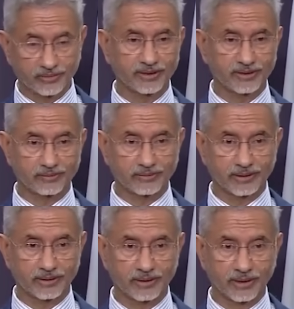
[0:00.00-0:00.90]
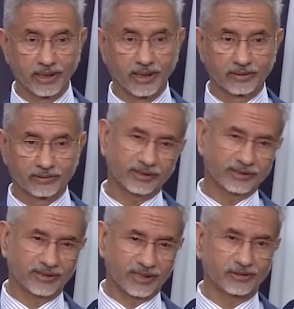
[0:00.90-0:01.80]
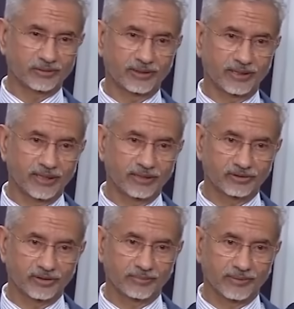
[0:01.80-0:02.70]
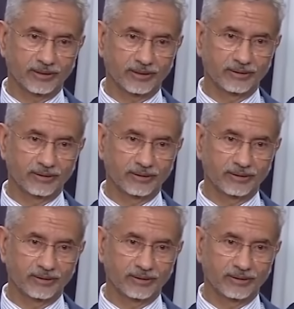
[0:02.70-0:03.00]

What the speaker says: 2020. So I think that should tell us something